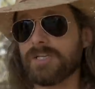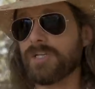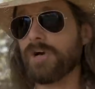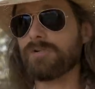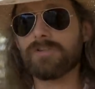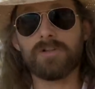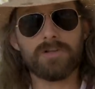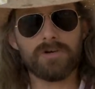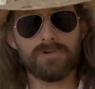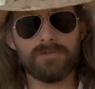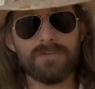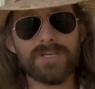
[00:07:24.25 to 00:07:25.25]
go to the
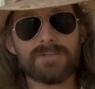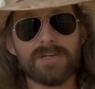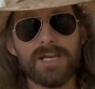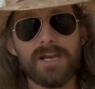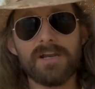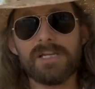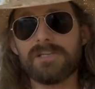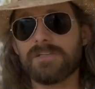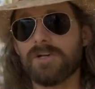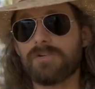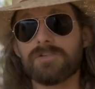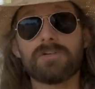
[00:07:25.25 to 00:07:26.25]
local veterinarian,
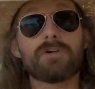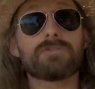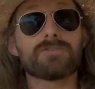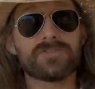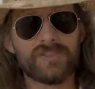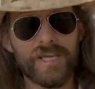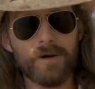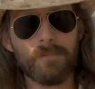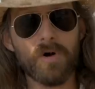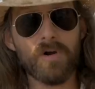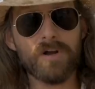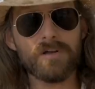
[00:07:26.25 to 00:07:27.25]
go to the local sale
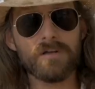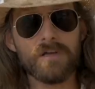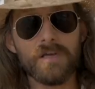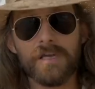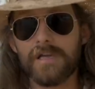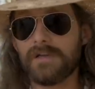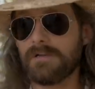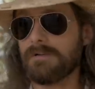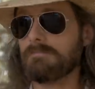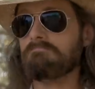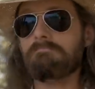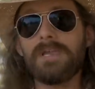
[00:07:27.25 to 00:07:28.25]
barn,
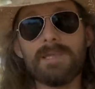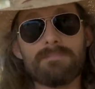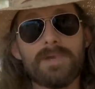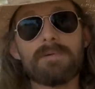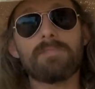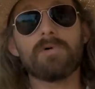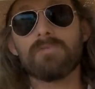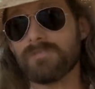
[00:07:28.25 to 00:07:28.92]
meet people,